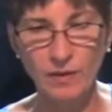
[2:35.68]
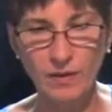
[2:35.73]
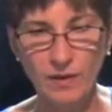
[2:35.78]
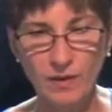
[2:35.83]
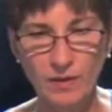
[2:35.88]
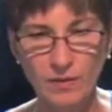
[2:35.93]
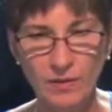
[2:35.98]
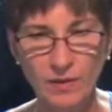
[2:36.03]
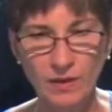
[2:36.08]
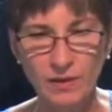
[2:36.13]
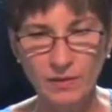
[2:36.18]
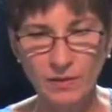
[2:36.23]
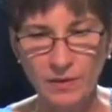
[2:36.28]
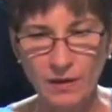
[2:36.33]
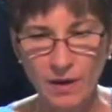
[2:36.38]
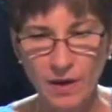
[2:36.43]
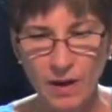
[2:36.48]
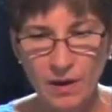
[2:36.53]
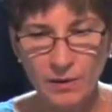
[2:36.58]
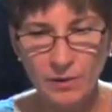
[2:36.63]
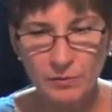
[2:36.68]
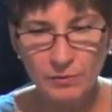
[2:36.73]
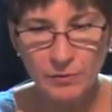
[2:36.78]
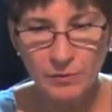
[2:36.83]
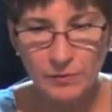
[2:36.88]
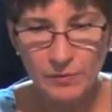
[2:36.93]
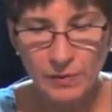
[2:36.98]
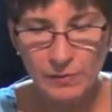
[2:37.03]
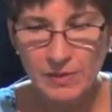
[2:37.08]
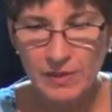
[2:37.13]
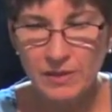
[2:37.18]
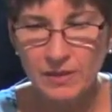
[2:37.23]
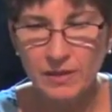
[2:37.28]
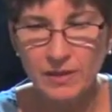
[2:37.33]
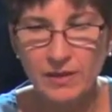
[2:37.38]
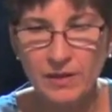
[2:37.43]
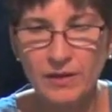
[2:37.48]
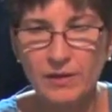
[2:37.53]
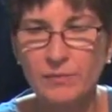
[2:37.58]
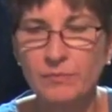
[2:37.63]
And then
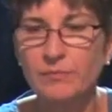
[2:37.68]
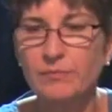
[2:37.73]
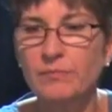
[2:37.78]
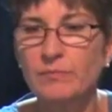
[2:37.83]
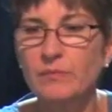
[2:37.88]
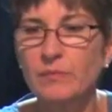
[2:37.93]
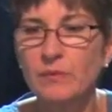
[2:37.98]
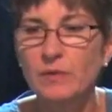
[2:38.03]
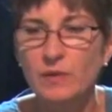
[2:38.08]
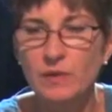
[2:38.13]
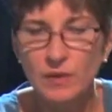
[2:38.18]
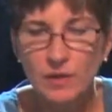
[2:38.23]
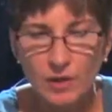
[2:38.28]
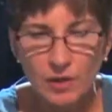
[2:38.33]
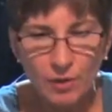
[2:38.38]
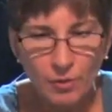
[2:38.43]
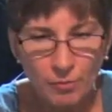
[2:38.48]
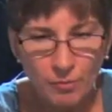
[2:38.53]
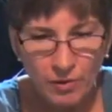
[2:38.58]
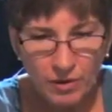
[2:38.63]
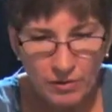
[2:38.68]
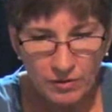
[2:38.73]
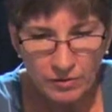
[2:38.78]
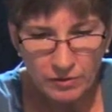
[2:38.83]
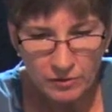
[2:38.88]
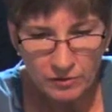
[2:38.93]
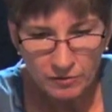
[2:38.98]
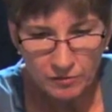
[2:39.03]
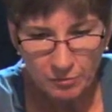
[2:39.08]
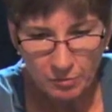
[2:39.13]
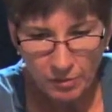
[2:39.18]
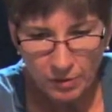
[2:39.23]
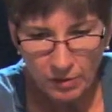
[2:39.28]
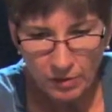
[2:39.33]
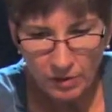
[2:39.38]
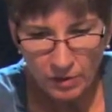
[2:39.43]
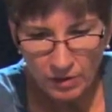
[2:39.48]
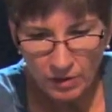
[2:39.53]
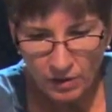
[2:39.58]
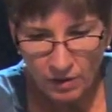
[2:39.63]
the mother of
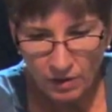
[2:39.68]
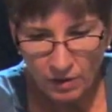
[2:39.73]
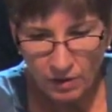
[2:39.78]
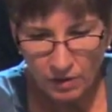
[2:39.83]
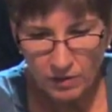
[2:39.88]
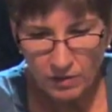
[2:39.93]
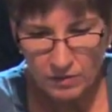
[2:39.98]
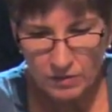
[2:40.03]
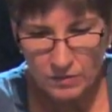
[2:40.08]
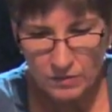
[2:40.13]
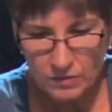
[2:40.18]
pearl